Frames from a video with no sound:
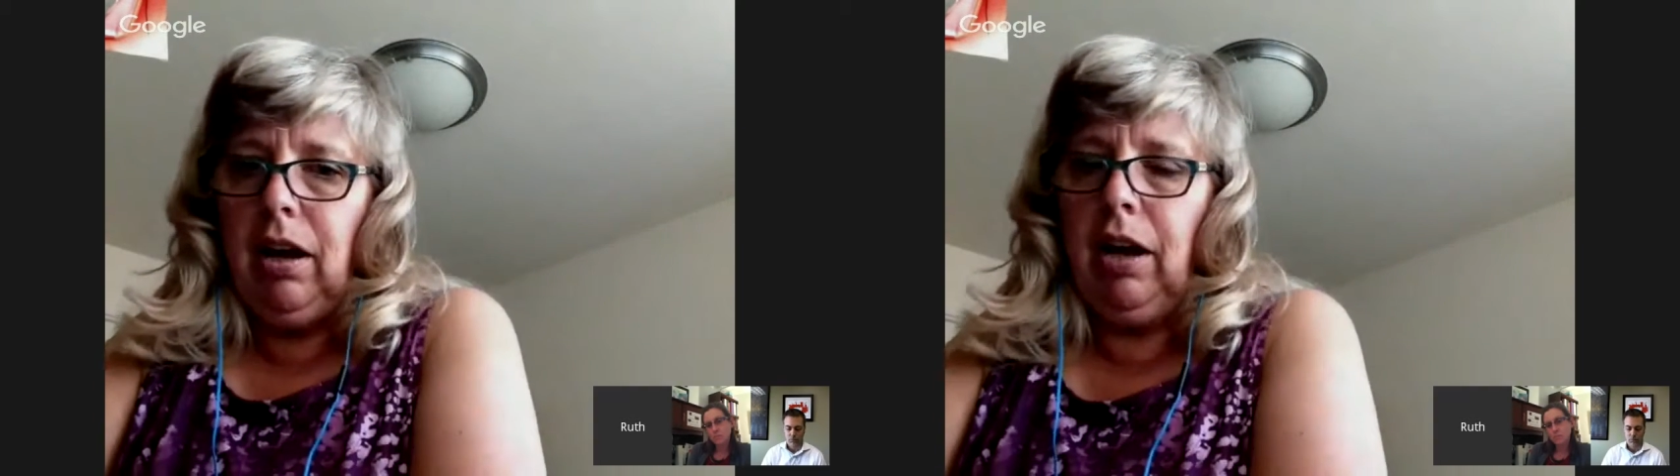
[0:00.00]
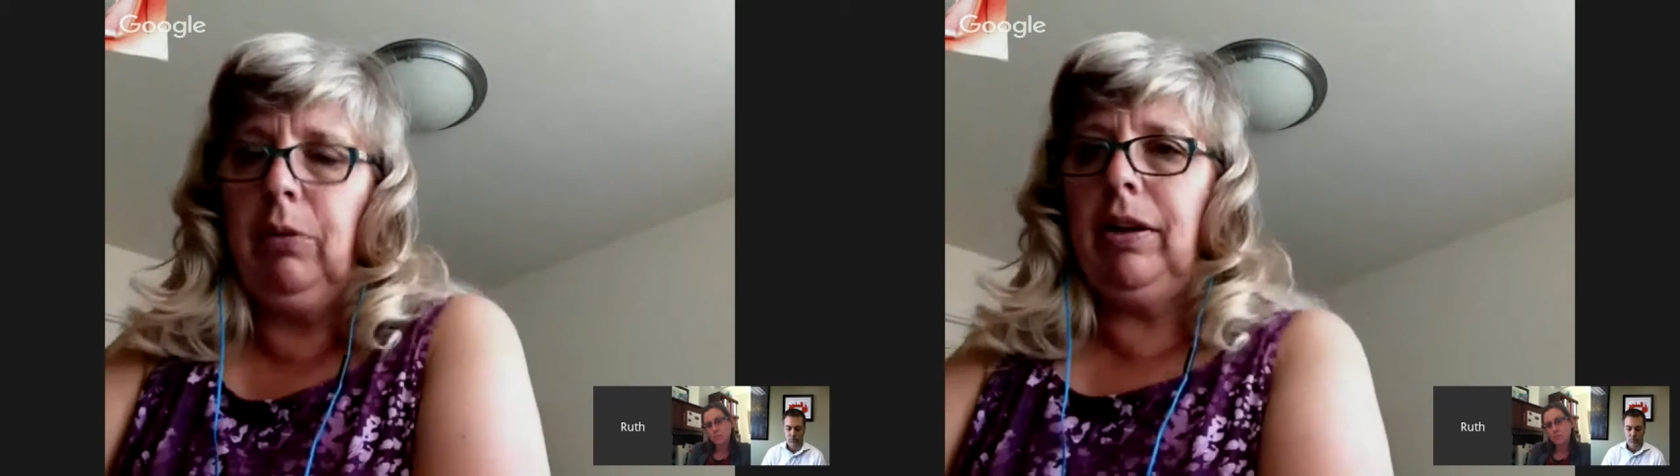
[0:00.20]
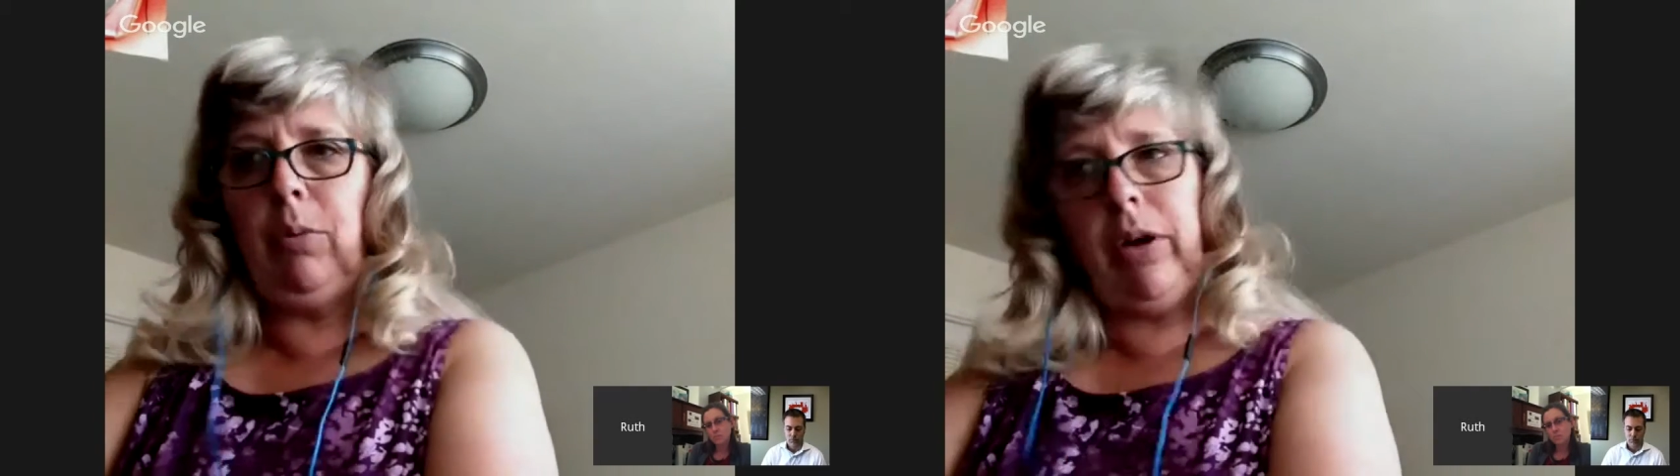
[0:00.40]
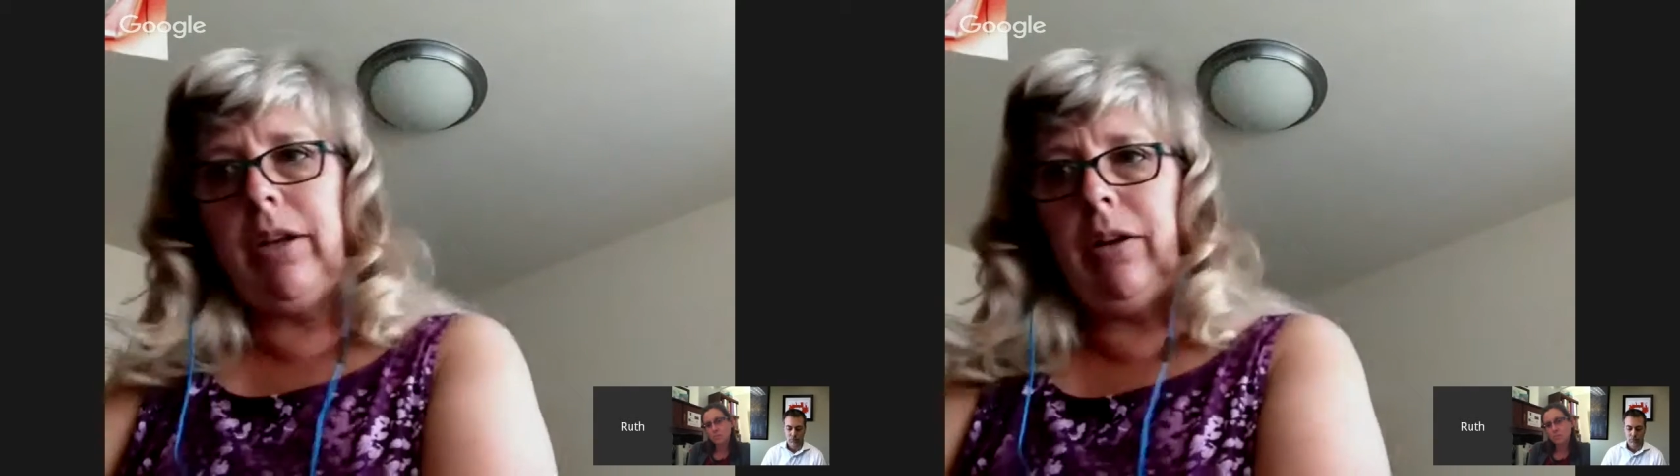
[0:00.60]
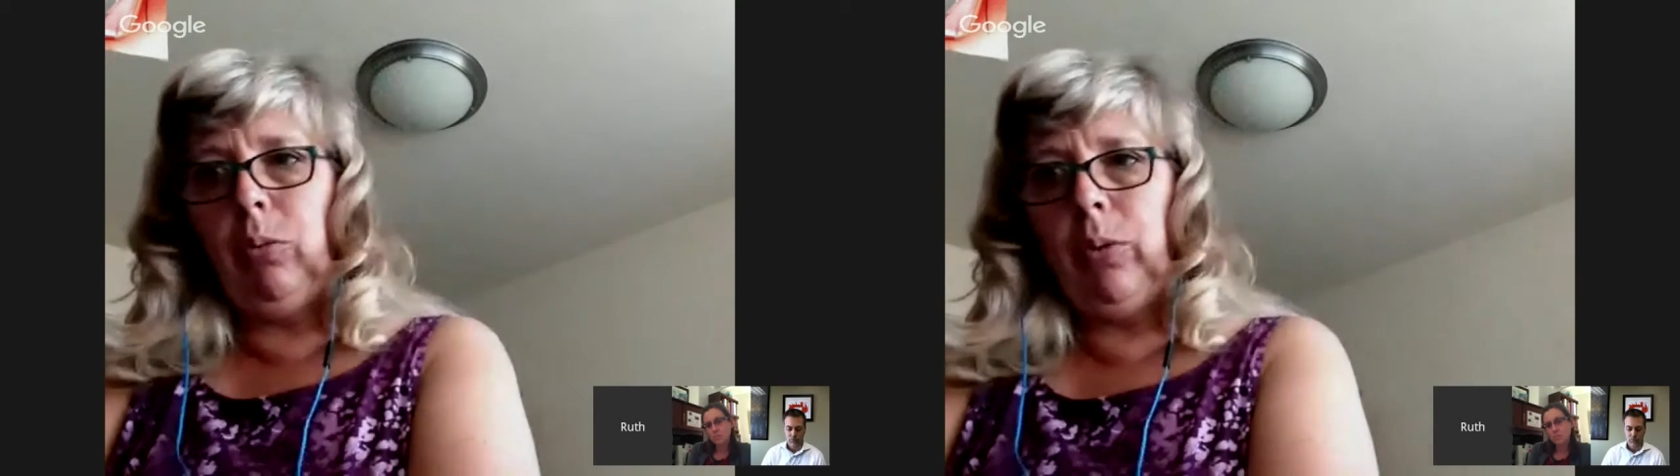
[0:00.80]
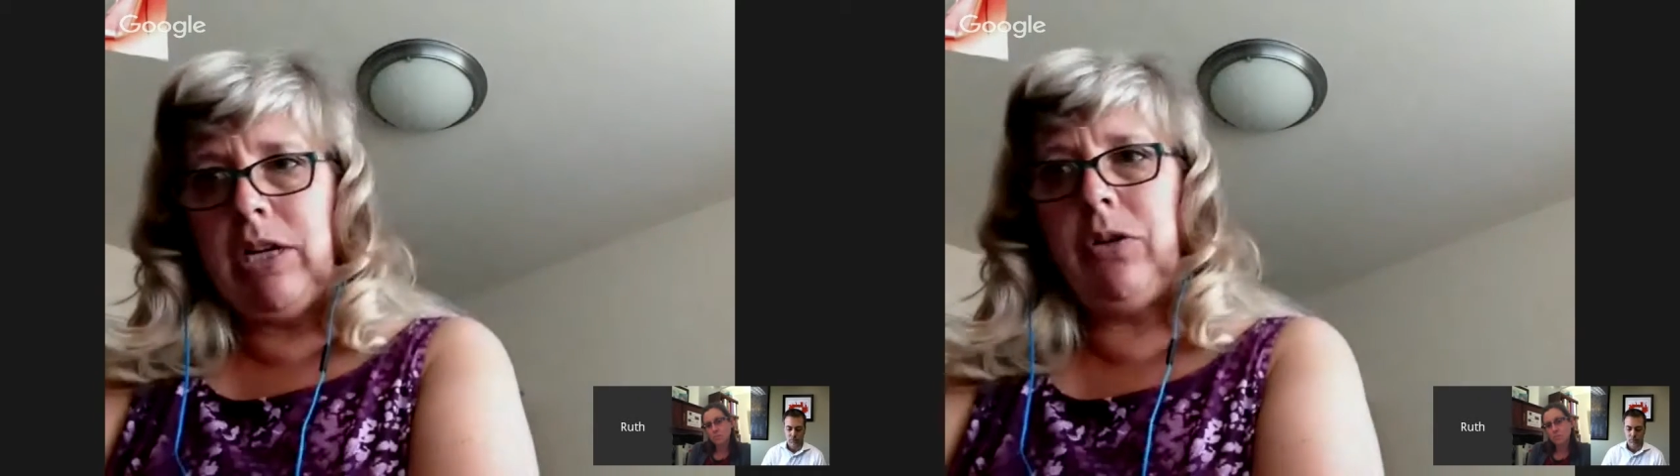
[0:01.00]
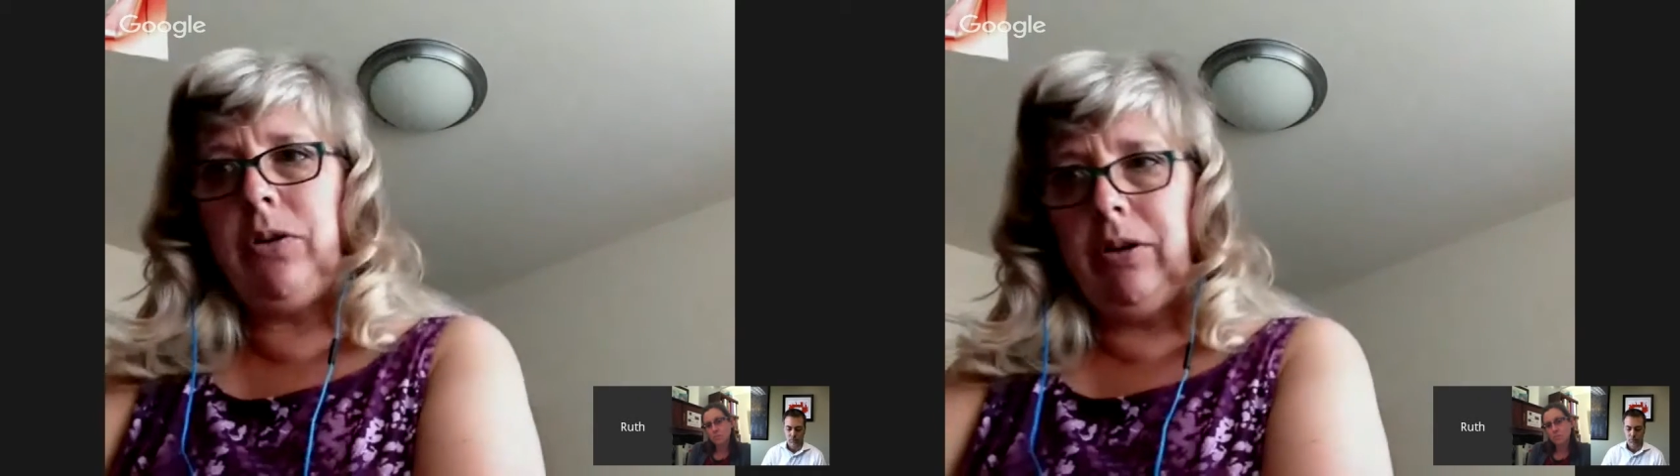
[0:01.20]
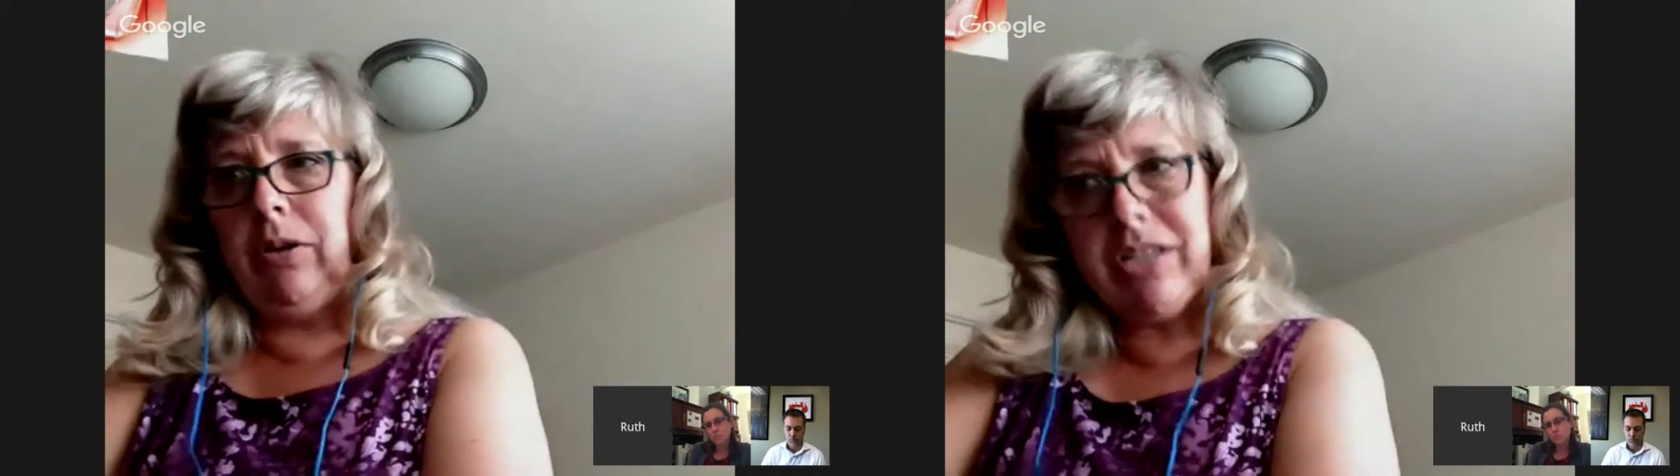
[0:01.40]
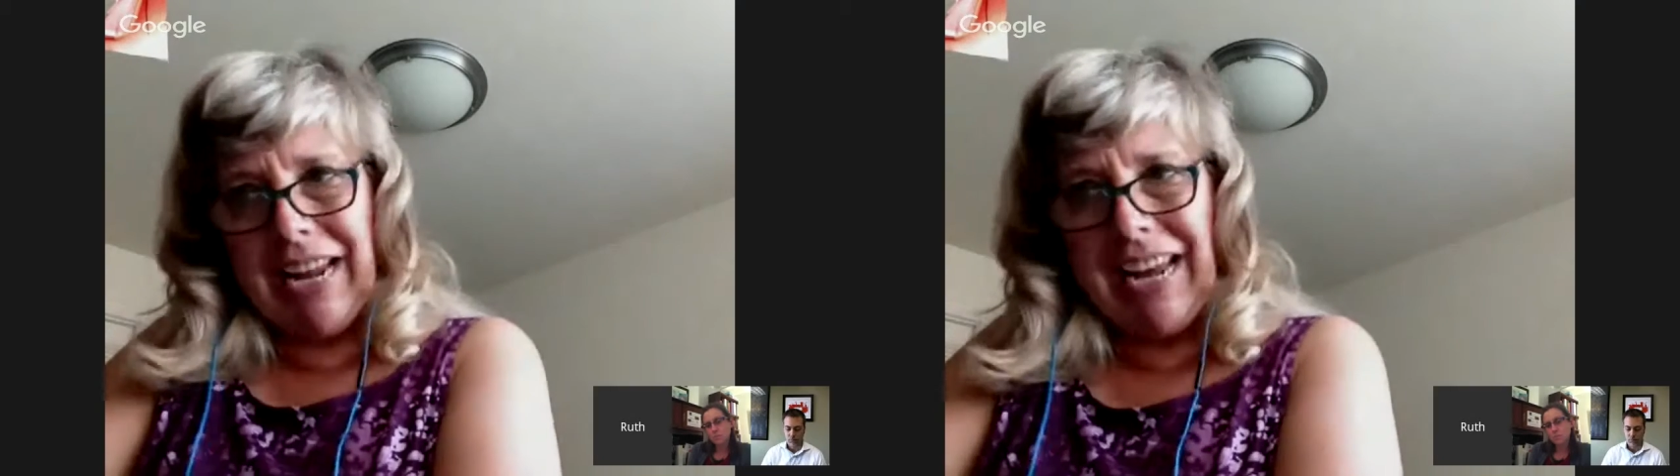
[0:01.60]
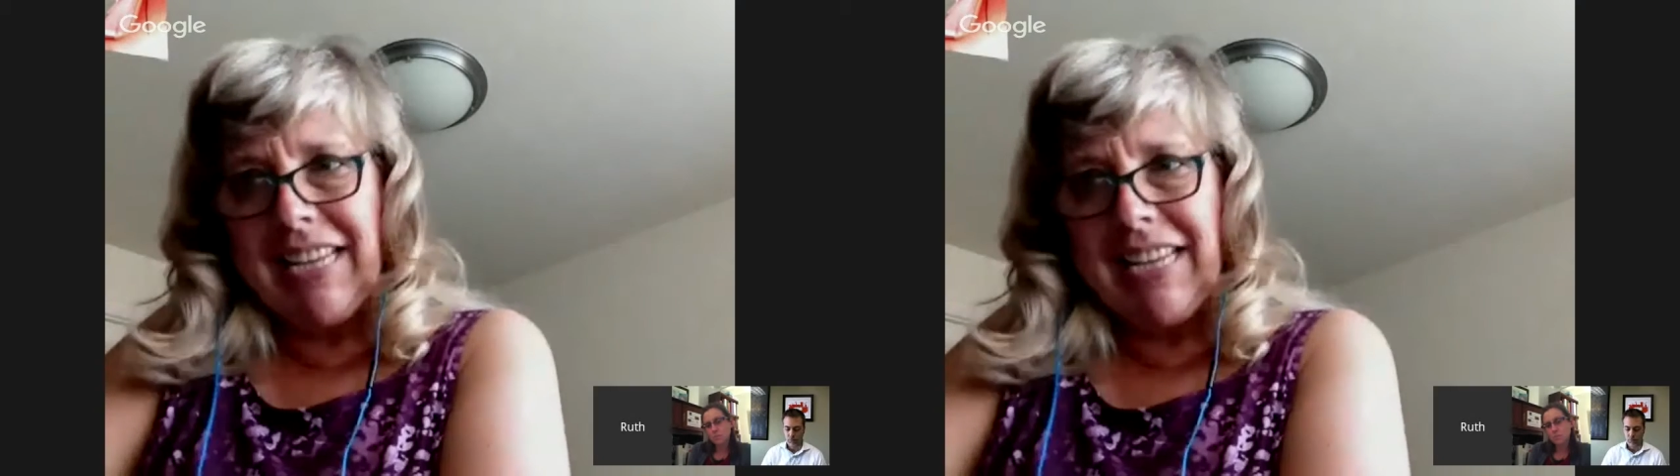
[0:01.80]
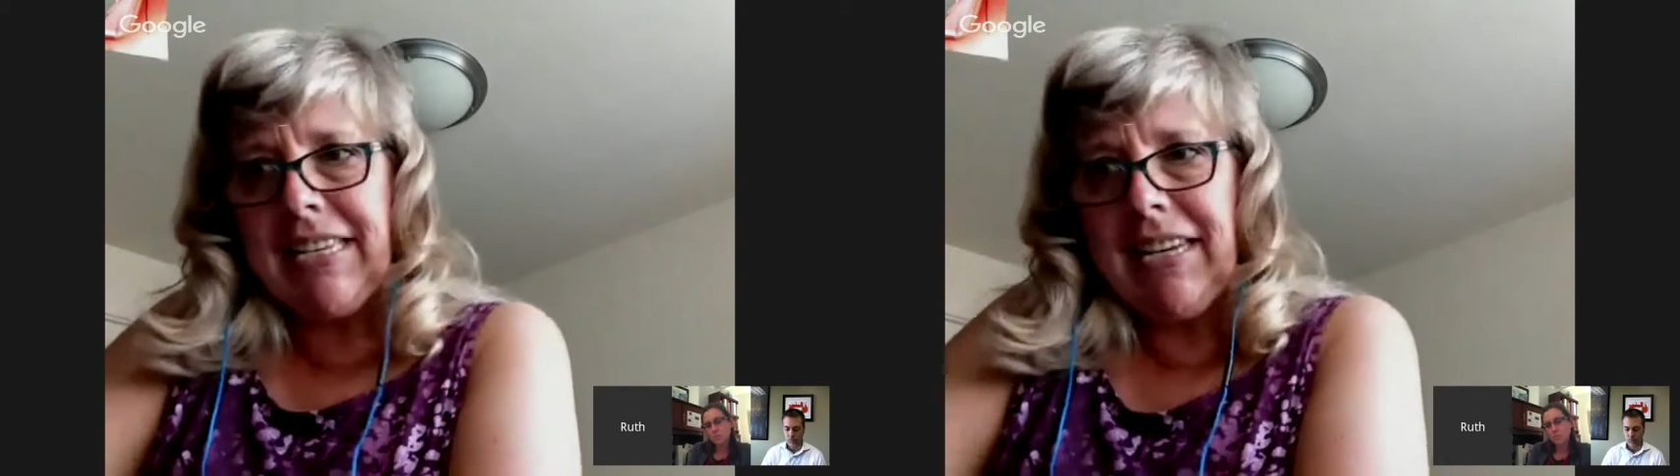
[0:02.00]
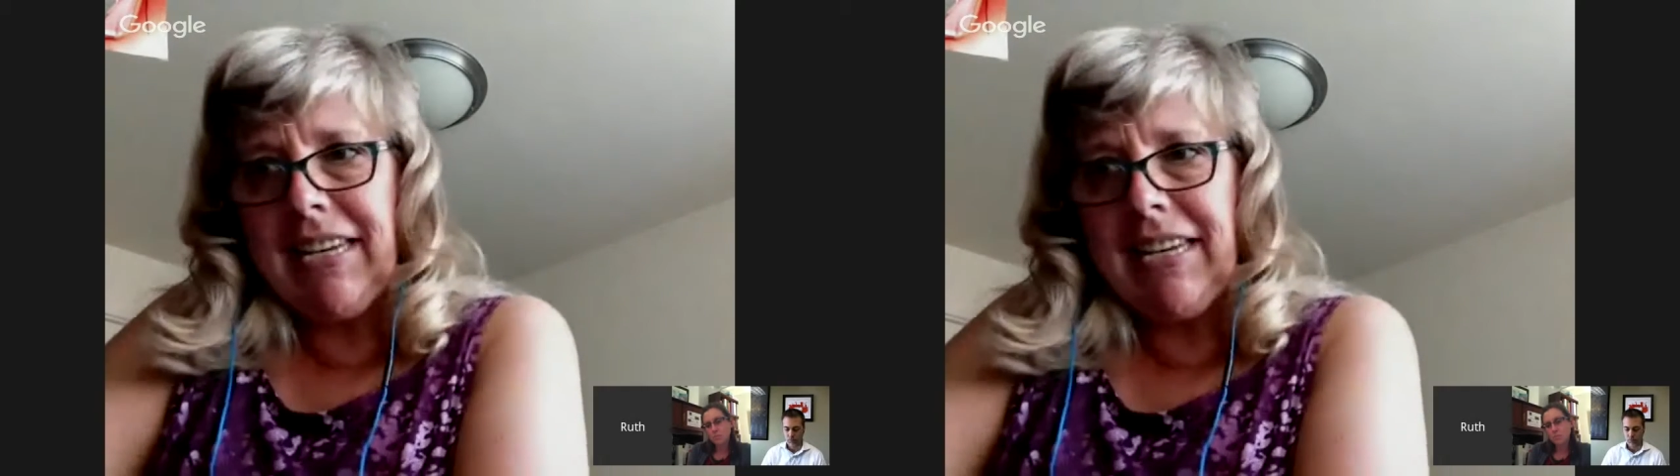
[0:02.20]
I really want you to redo your stats